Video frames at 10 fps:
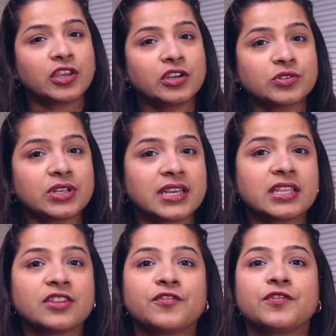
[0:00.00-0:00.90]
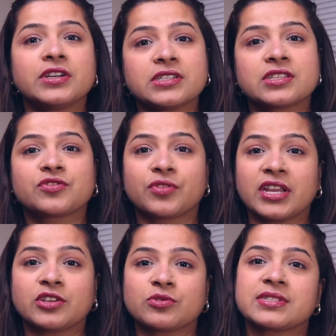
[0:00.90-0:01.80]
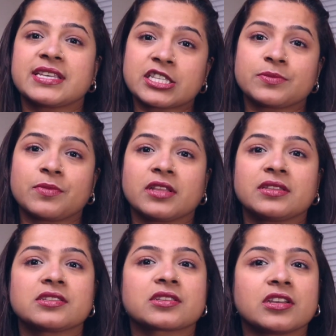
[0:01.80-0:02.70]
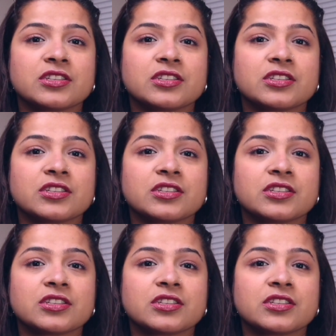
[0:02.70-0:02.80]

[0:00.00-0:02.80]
Usually, the first 3 to 6 months is